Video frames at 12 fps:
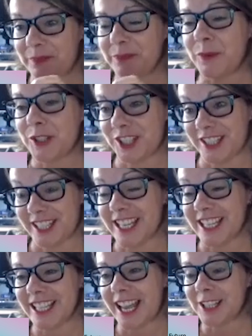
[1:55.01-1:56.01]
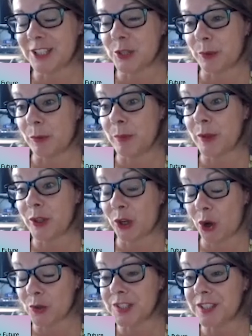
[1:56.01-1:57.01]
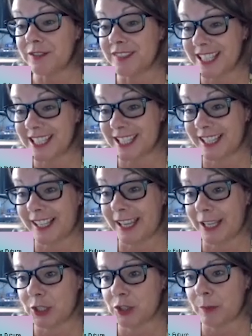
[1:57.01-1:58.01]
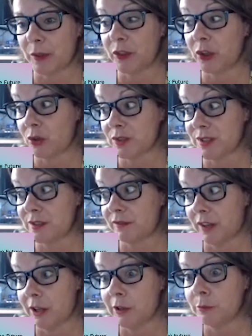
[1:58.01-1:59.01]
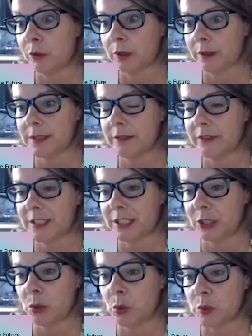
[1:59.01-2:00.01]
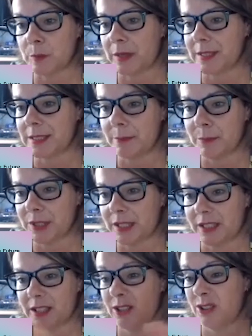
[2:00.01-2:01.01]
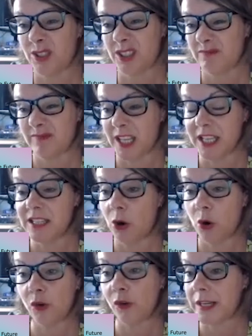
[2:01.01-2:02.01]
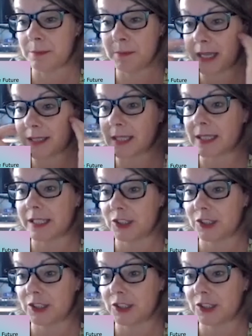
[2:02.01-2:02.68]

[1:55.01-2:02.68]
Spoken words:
which is an intangible, but the cost of disengagement, the cost of low productivity caused by somebody who's already mentally